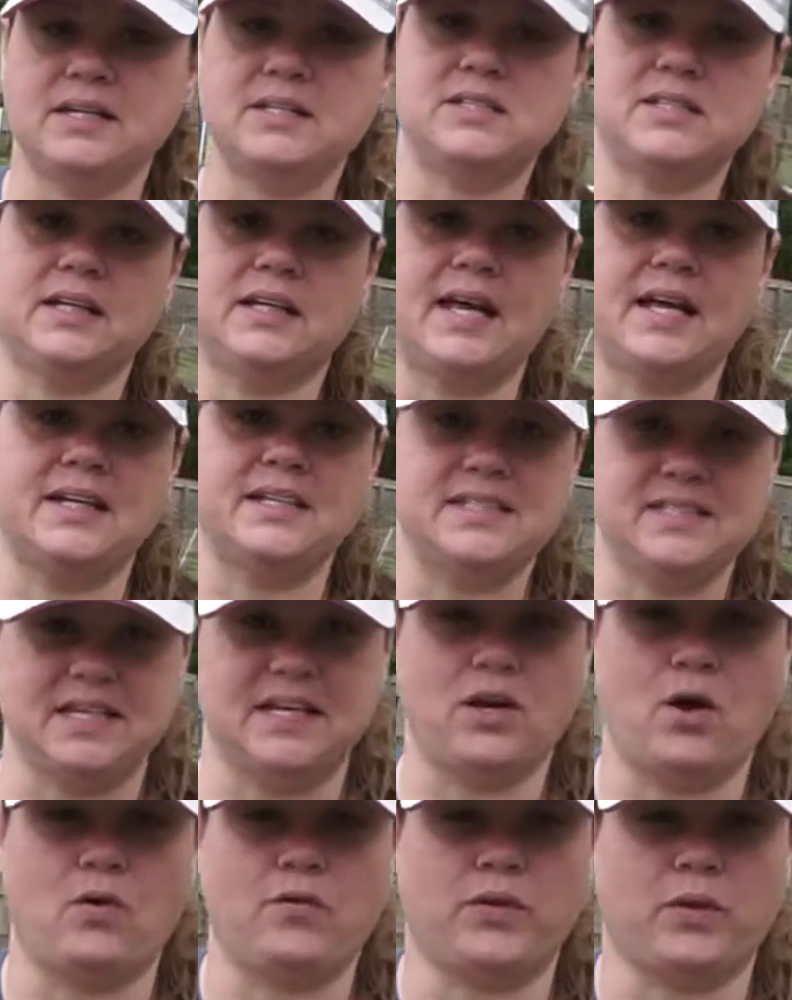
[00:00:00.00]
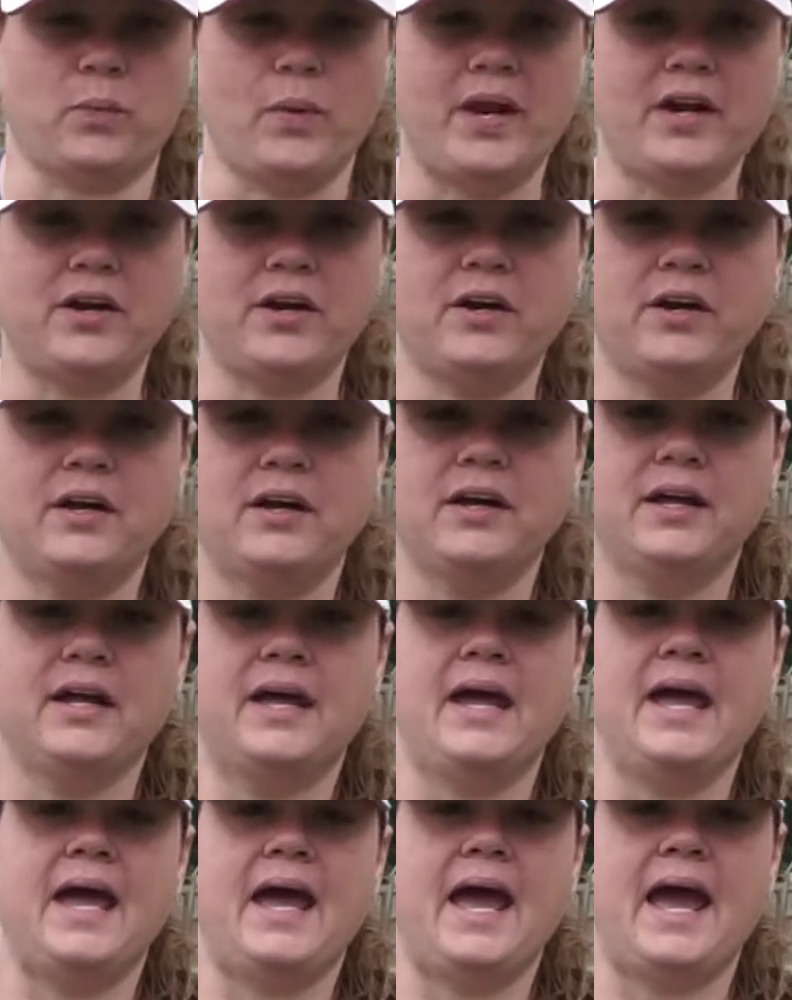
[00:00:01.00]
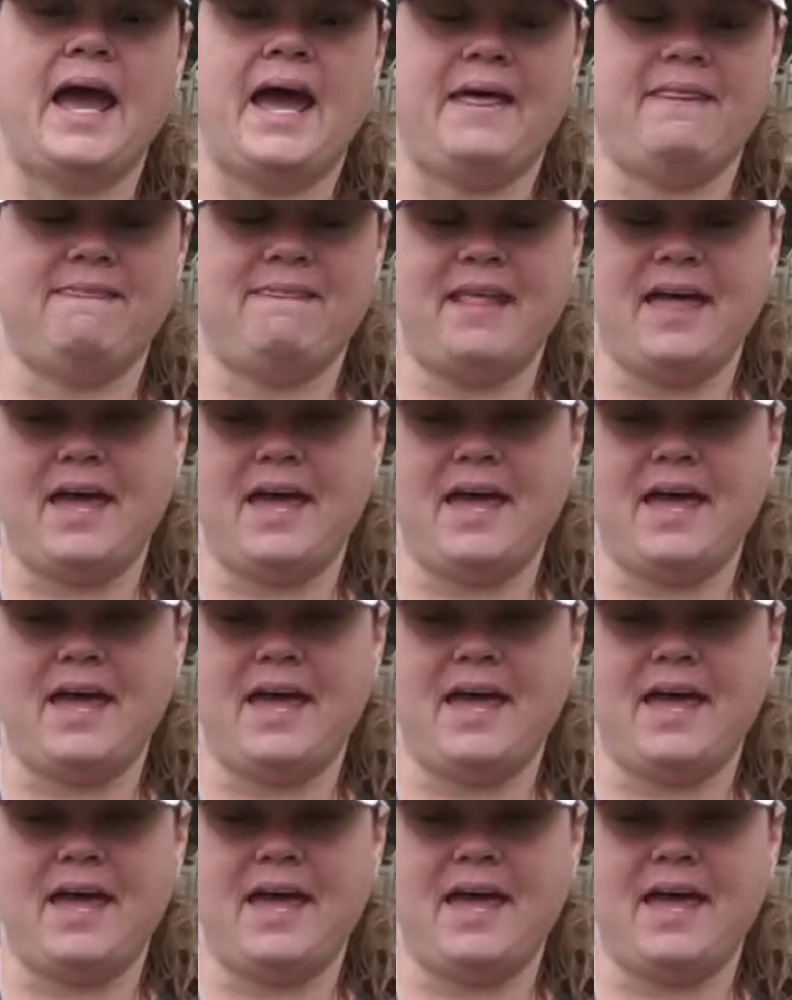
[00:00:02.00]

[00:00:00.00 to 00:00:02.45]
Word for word: to let it sit over the winter and